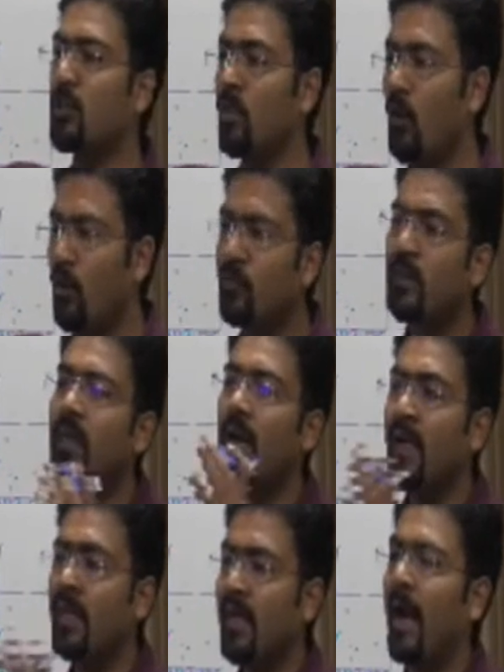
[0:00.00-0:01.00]
of the
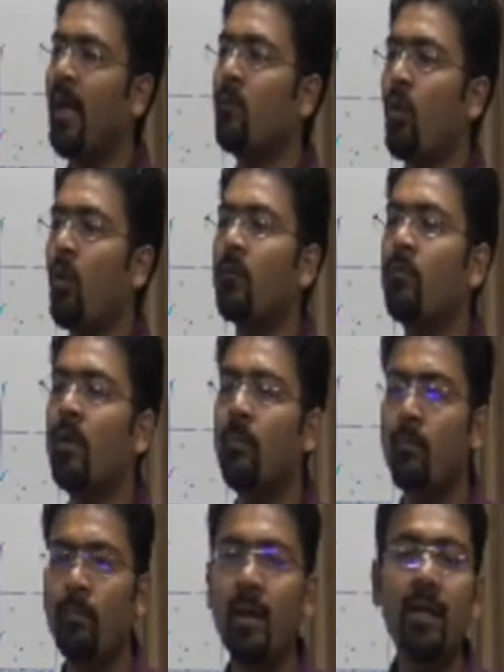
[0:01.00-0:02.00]
entire water
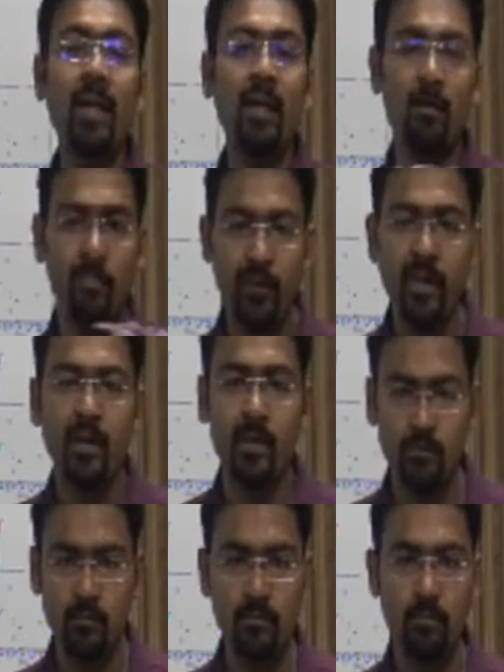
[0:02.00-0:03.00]
may take a week,
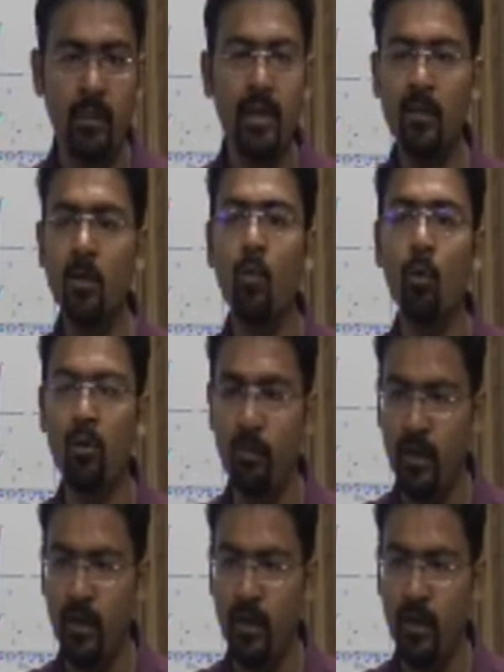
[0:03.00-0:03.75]
may take the whole week.